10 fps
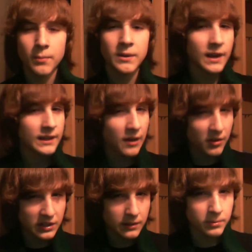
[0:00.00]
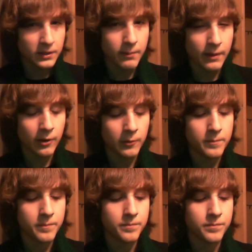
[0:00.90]
I care deeply about
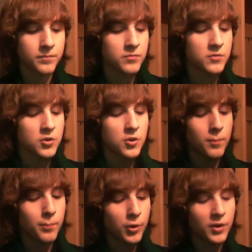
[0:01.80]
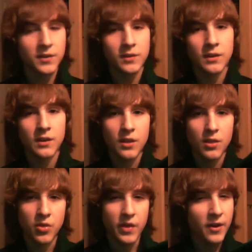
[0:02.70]
put
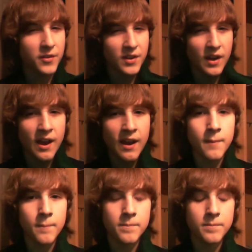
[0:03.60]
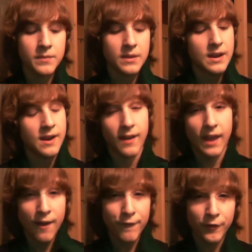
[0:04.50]
their time and
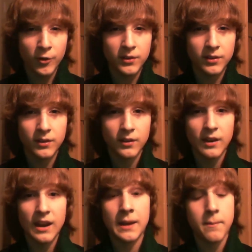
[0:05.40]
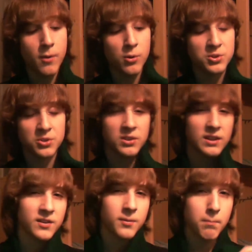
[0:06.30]
effort and emotion
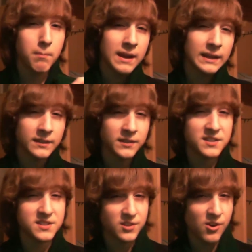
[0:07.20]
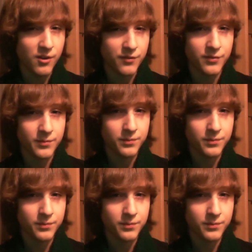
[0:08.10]
into making this scarf.